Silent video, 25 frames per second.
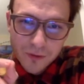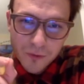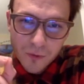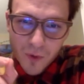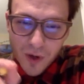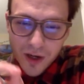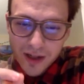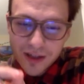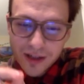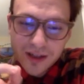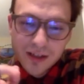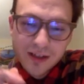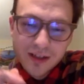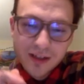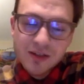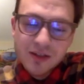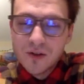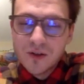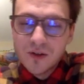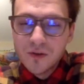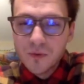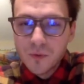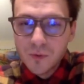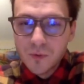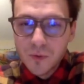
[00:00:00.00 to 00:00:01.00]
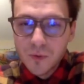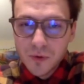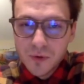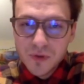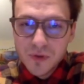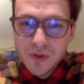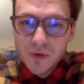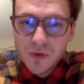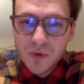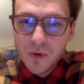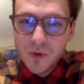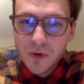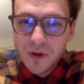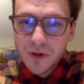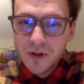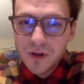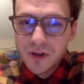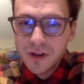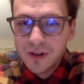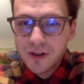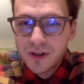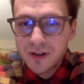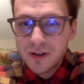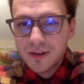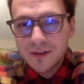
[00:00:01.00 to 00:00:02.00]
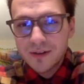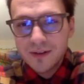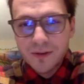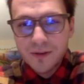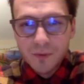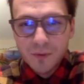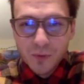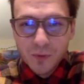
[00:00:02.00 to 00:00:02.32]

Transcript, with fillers: get it right into the roots or